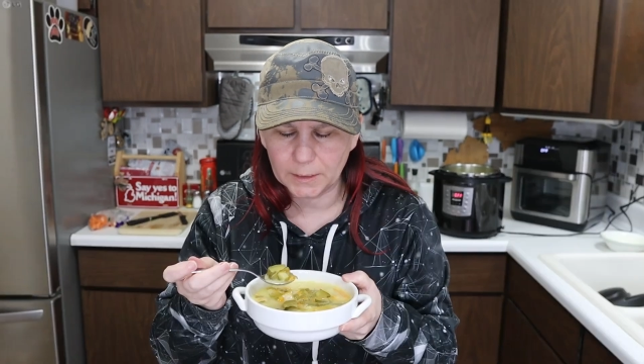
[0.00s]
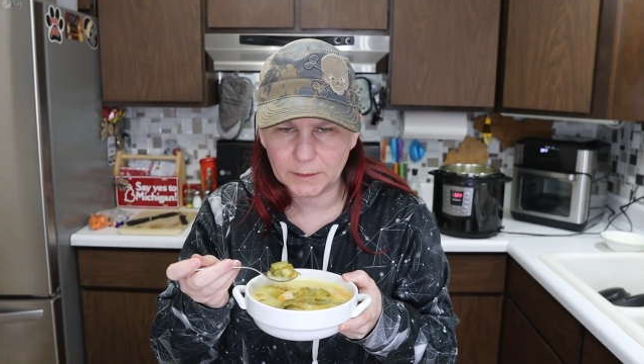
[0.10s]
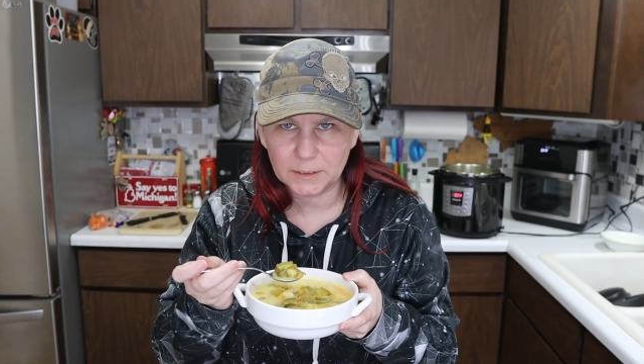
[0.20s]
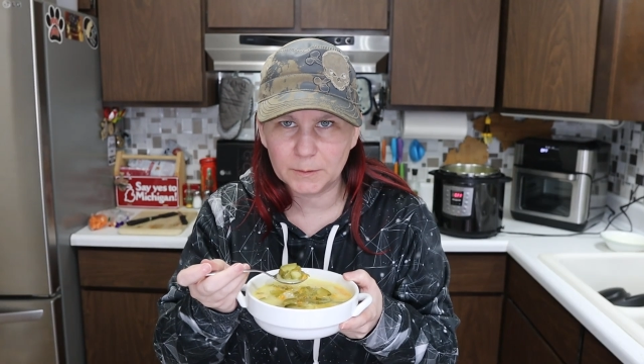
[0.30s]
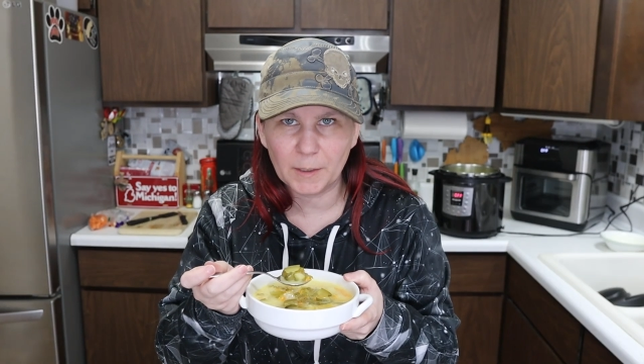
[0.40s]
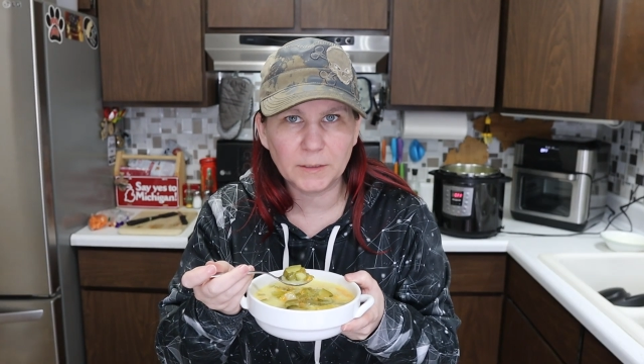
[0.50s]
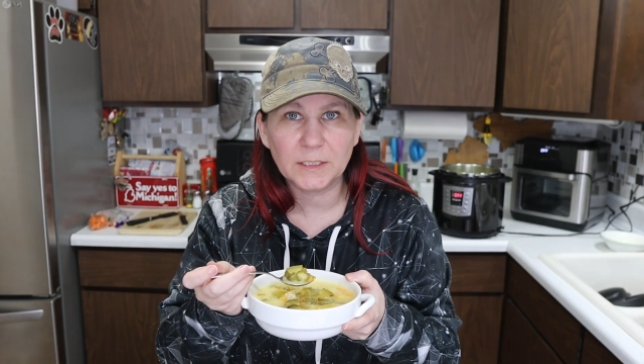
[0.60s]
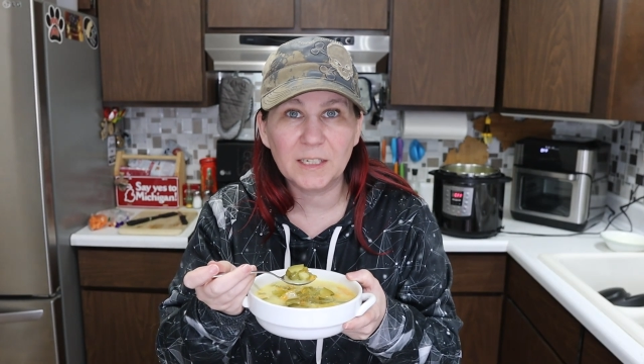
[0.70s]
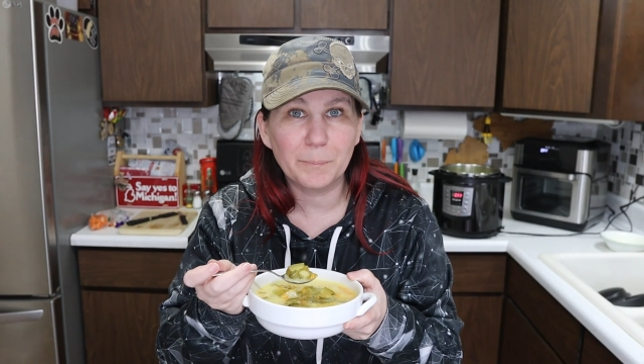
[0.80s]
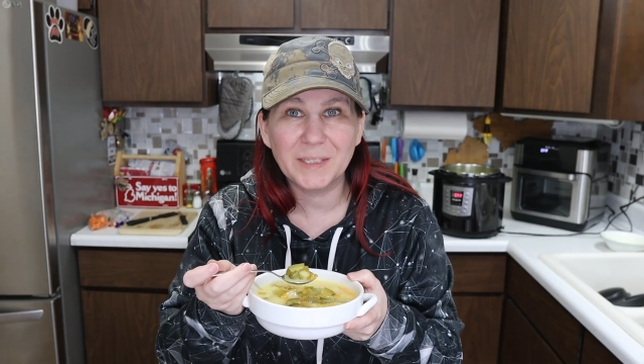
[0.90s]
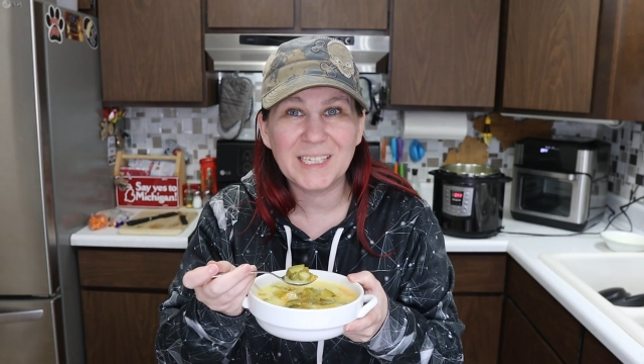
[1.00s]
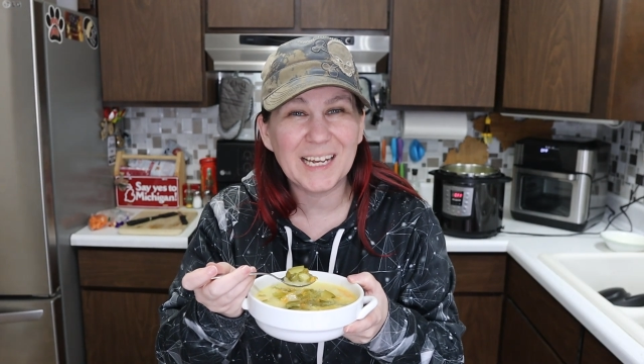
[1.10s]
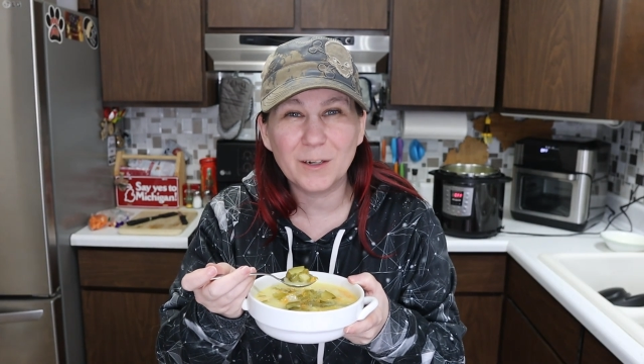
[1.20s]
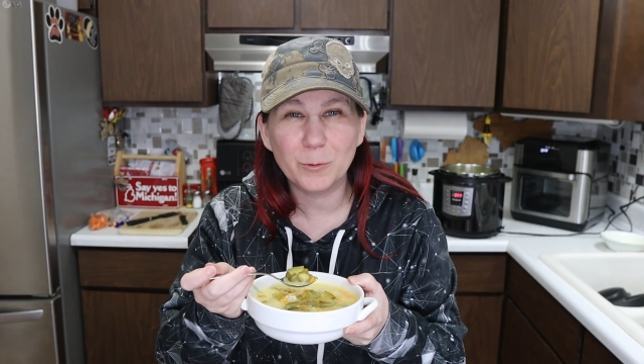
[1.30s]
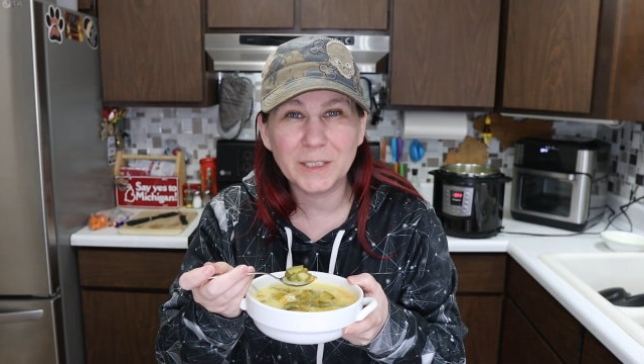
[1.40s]
It smells like a
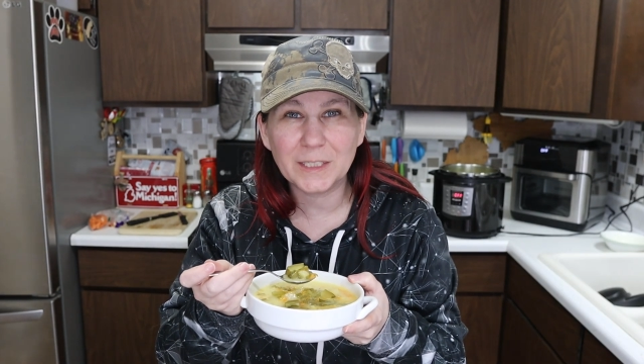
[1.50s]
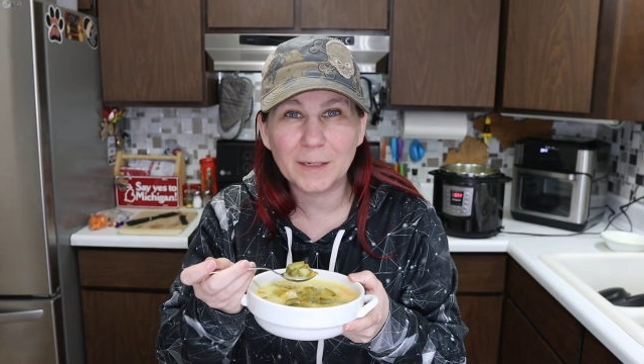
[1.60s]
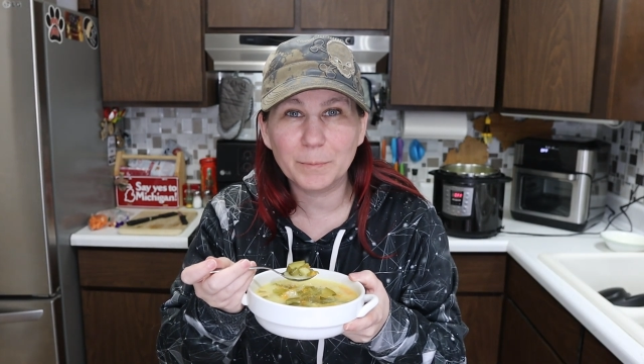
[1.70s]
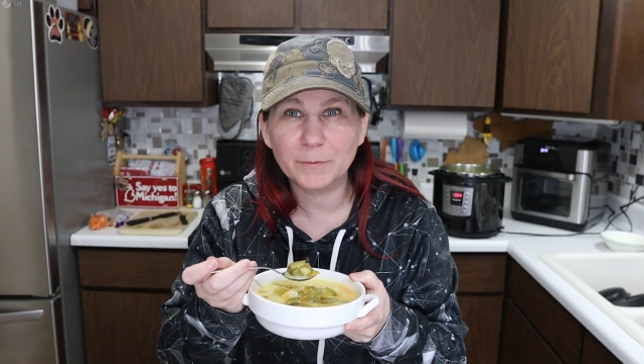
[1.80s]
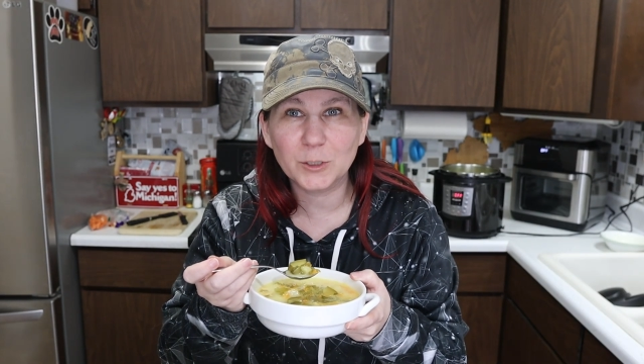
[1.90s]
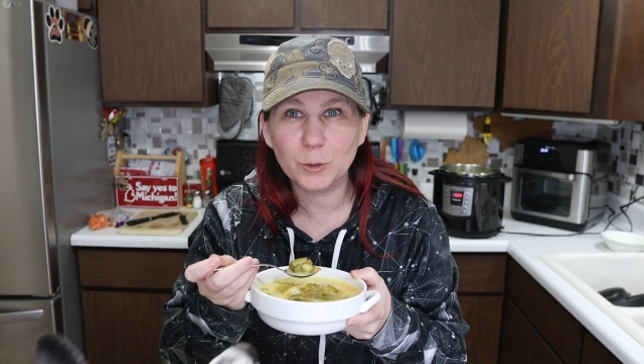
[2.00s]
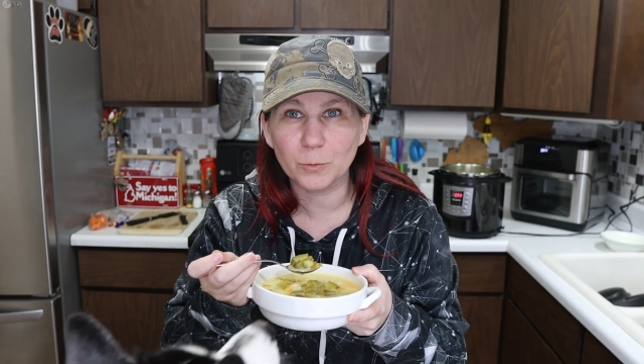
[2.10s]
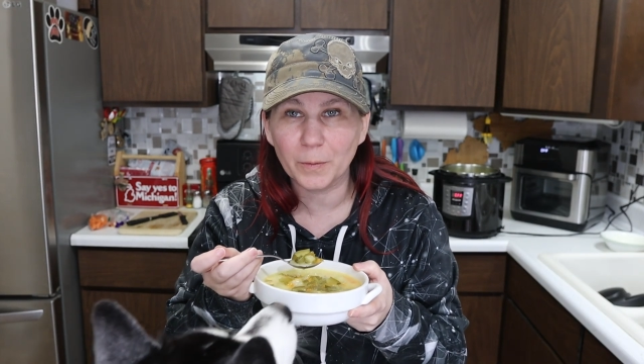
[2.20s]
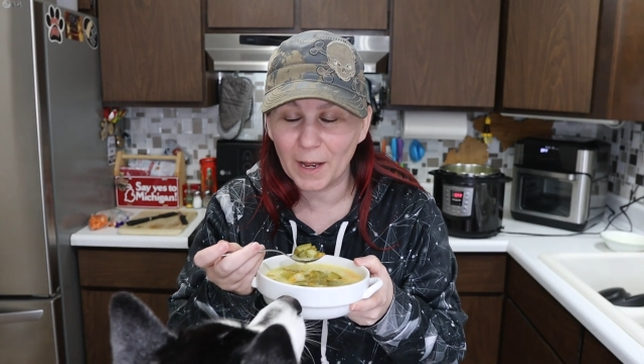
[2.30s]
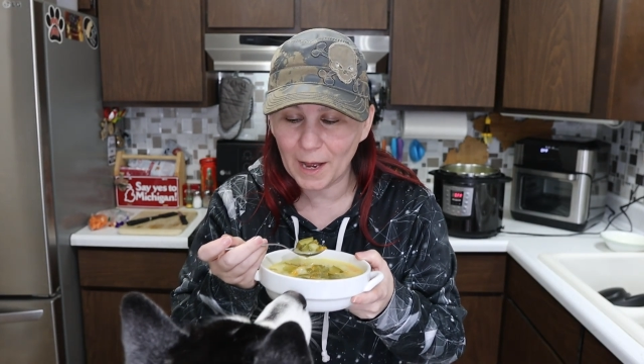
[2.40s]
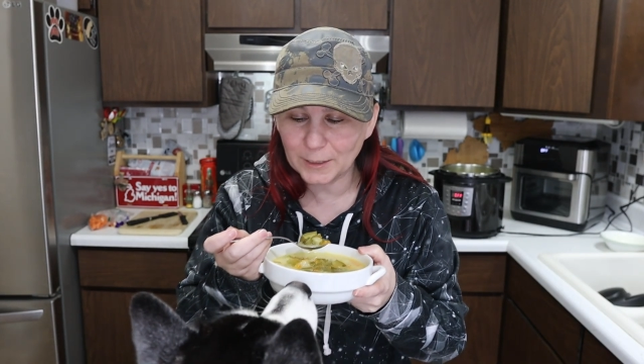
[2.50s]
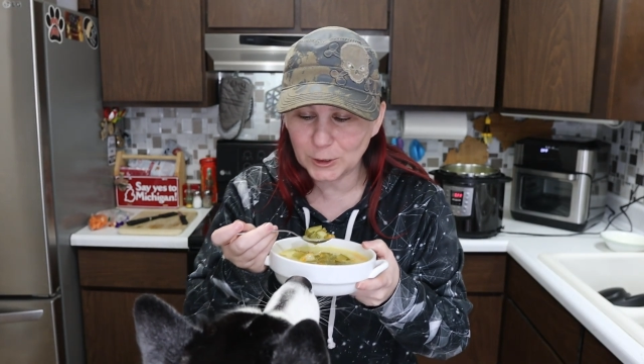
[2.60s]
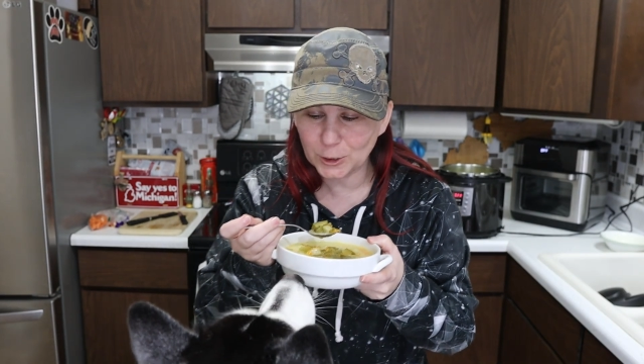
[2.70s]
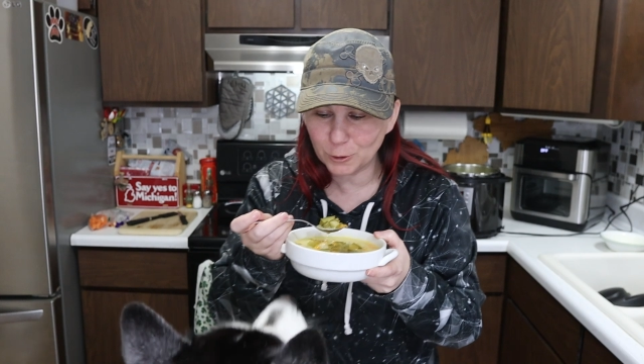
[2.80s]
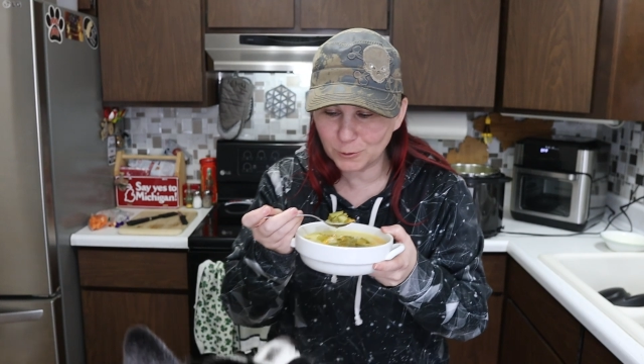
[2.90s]
potato-y type of soup.
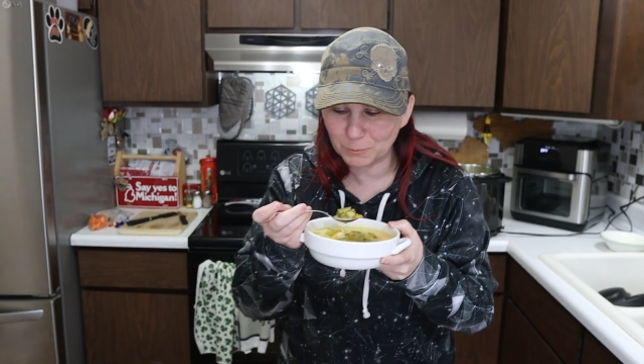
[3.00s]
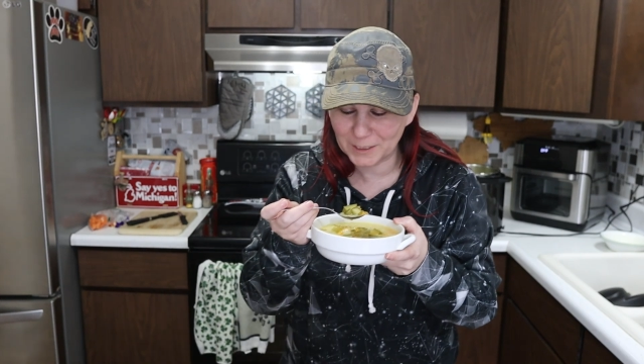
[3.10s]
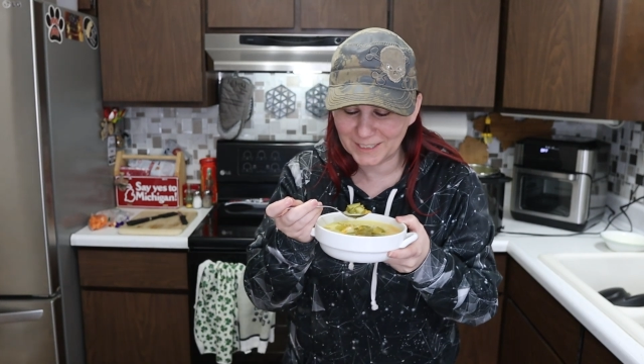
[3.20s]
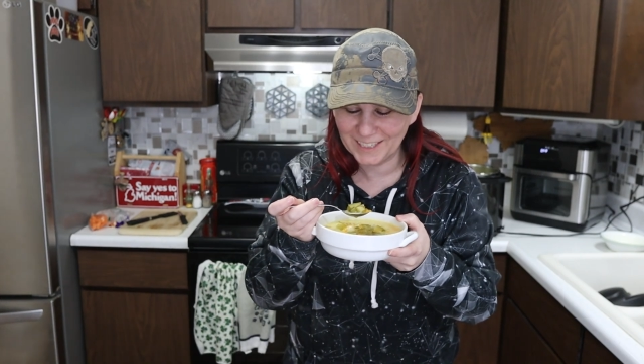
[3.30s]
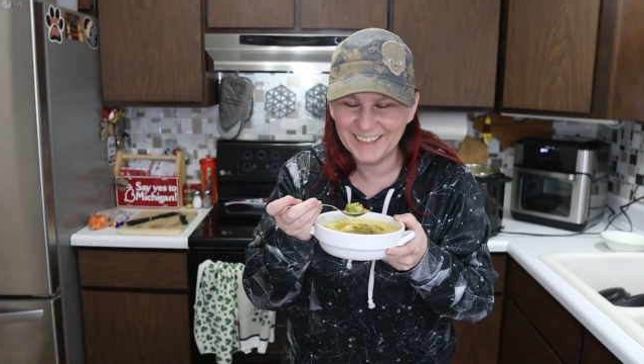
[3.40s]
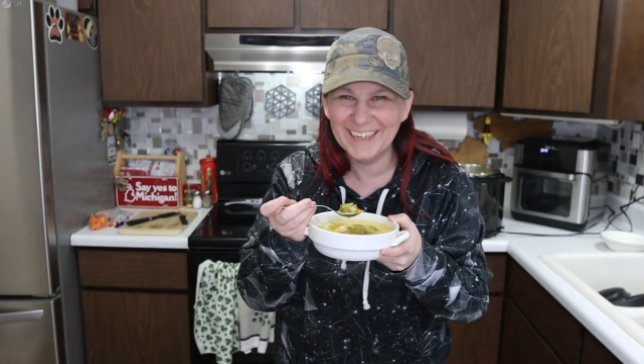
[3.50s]
Excuse me.